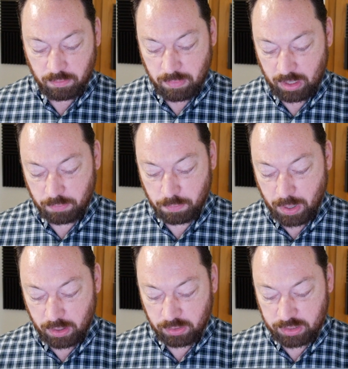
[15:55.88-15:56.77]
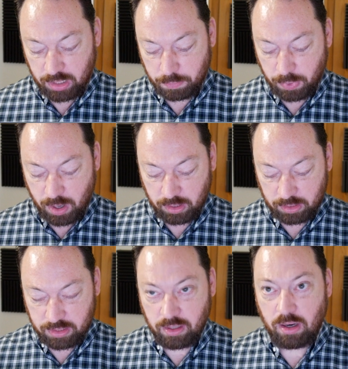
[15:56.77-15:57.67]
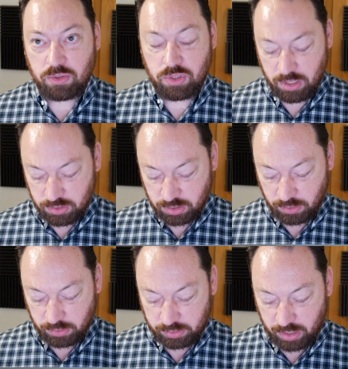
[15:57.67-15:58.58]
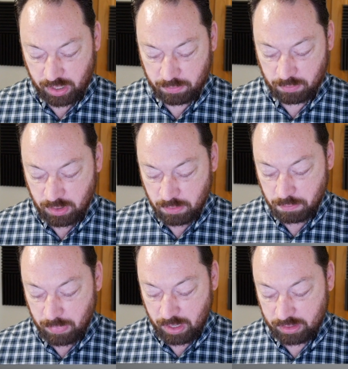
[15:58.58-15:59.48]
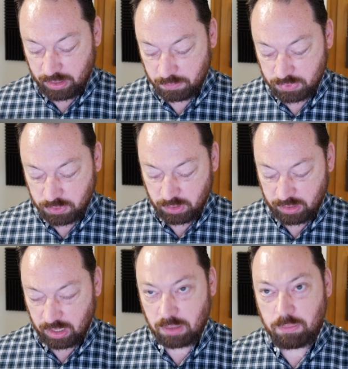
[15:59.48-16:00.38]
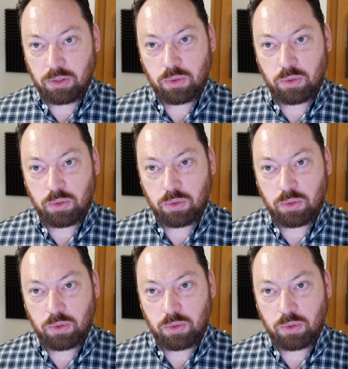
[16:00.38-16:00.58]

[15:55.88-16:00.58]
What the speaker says: make better data products that aren't changing all the time, make them so that they can be